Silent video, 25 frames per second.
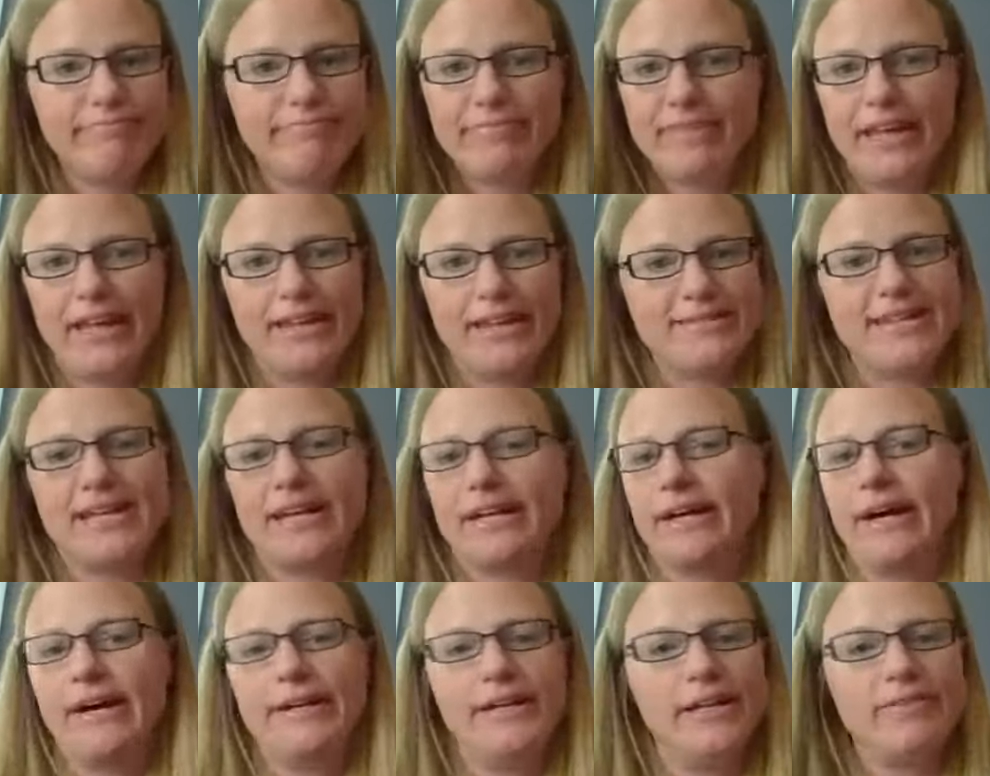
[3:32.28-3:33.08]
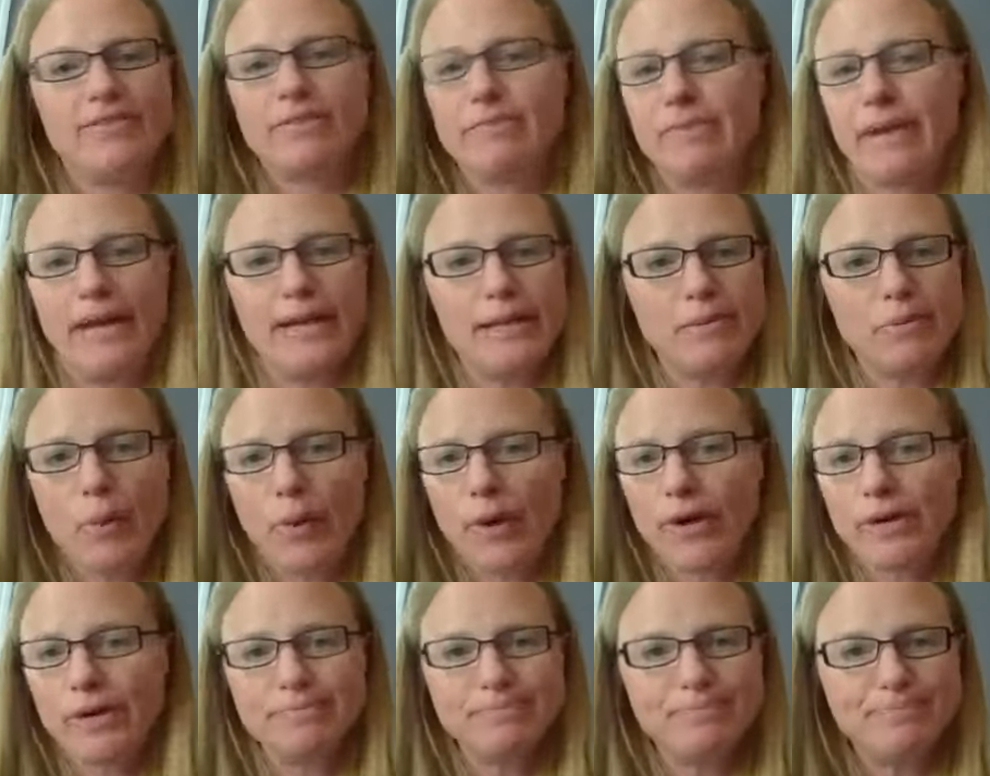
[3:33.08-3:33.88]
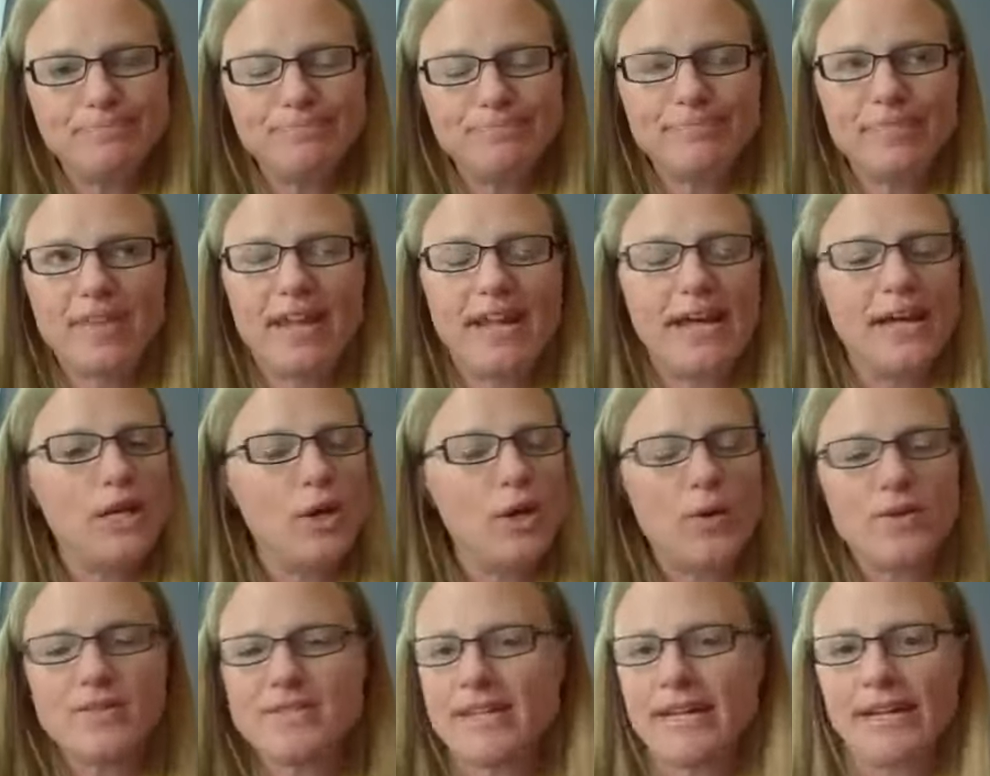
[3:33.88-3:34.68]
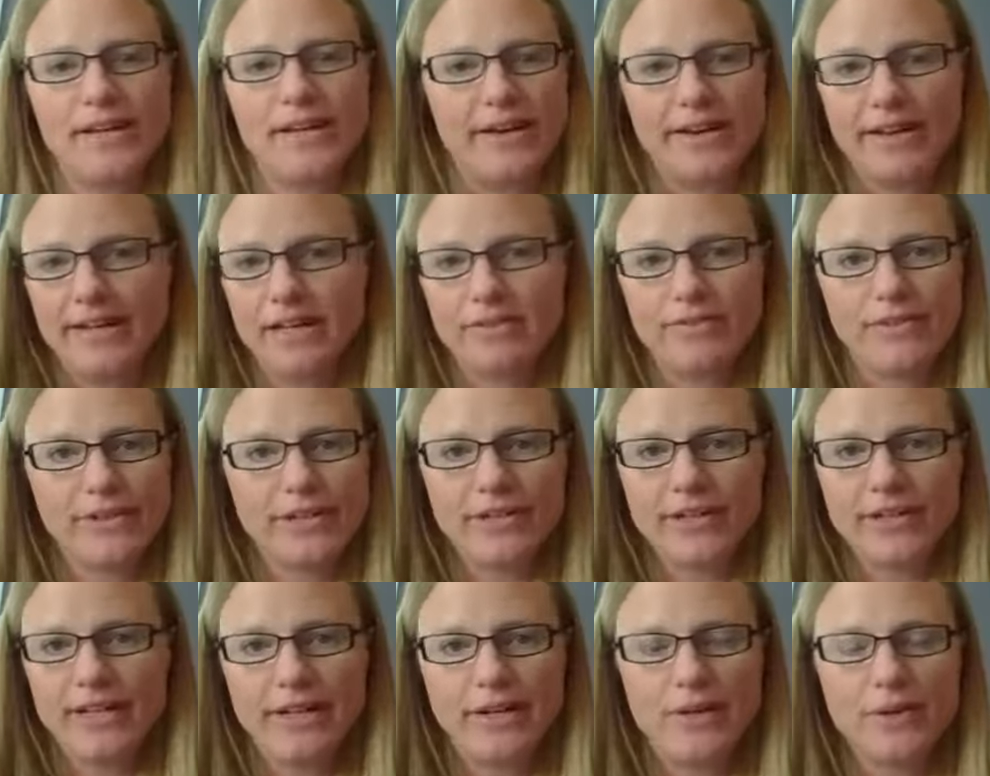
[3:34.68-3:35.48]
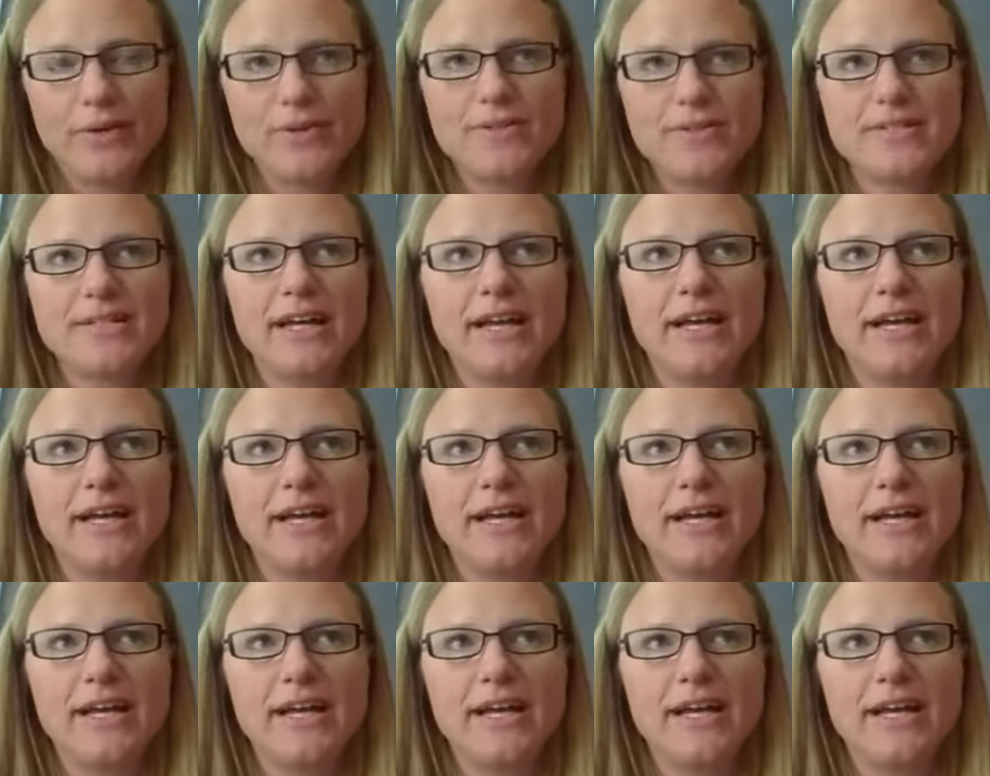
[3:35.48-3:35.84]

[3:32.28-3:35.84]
is not cutting it for me anymore. And I know it's not cutting it for your kiddos.